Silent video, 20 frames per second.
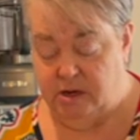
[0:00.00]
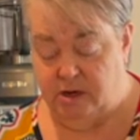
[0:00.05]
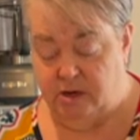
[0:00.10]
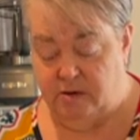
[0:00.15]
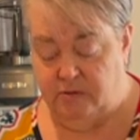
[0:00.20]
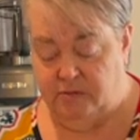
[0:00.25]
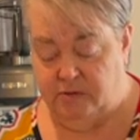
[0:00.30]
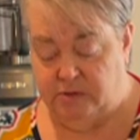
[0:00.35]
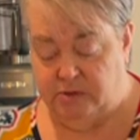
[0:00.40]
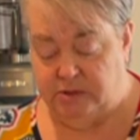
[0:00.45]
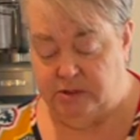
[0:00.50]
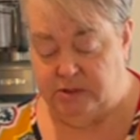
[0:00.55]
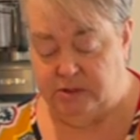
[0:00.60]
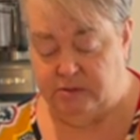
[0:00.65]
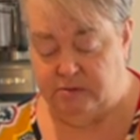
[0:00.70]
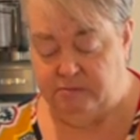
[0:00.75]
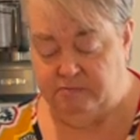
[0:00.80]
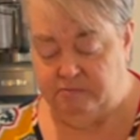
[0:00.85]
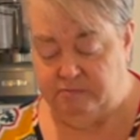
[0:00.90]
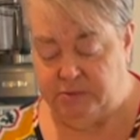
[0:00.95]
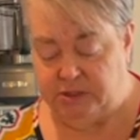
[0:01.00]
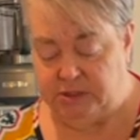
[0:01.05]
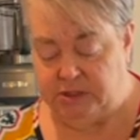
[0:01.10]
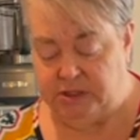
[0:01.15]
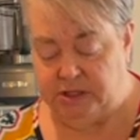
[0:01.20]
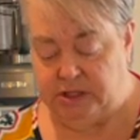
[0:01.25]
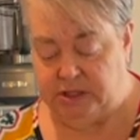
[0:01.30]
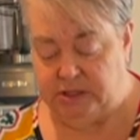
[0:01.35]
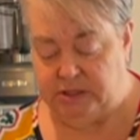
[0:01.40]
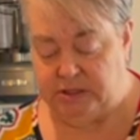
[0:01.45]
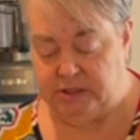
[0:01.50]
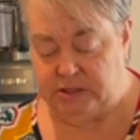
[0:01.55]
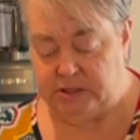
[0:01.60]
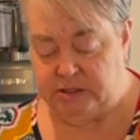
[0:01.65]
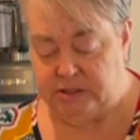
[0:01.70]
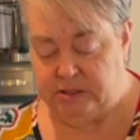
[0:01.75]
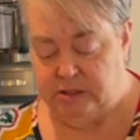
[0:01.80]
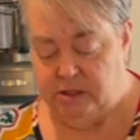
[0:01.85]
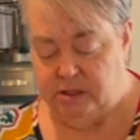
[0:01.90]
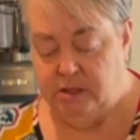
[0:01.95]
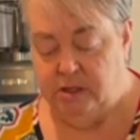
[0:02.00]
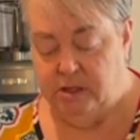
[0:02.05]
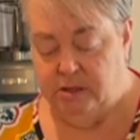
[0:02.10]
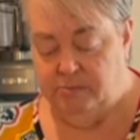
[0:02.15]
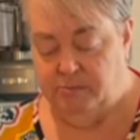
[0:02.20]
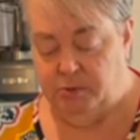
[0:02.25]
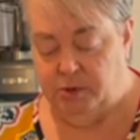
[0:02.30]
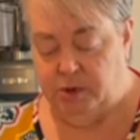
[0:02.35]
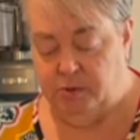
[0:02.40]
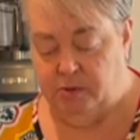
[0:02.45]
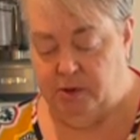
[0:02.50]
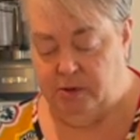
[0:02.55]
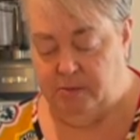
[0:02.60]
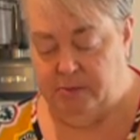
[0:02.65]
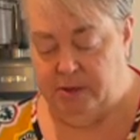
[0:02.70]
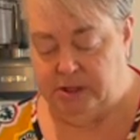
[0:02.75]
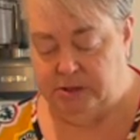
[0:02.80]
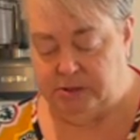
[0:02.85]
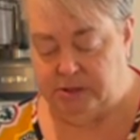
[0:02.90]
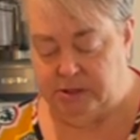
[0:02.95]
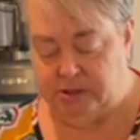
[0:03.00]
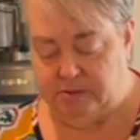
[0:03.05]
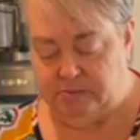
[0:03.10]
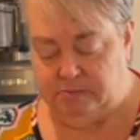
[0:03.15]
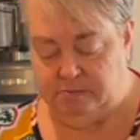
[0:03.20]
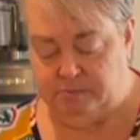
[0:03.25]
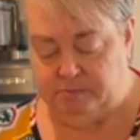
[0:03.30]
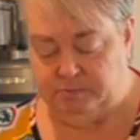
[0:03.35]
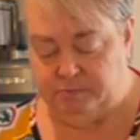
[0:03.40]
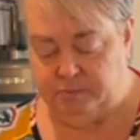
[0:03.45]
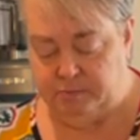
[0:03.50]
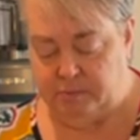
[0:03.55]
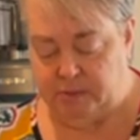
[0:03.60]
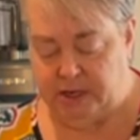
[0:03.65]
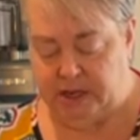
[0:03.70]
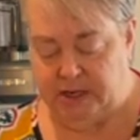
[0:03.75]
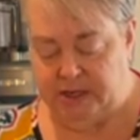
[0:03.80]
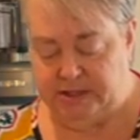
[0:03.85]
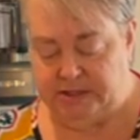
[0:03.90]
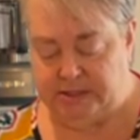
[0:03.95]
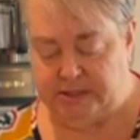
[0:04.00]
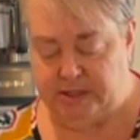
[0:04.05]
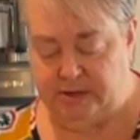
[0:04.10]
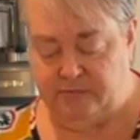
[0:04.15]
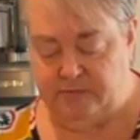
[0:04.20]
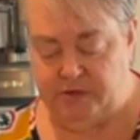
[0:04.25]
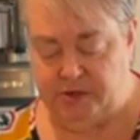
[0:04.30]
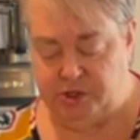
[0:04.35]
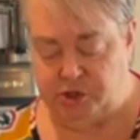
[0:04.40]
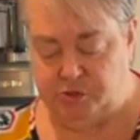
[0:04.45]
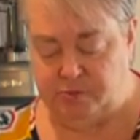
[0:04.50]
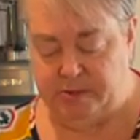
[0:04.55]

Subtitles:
intervals until it's pretty well melted. And it's going to finish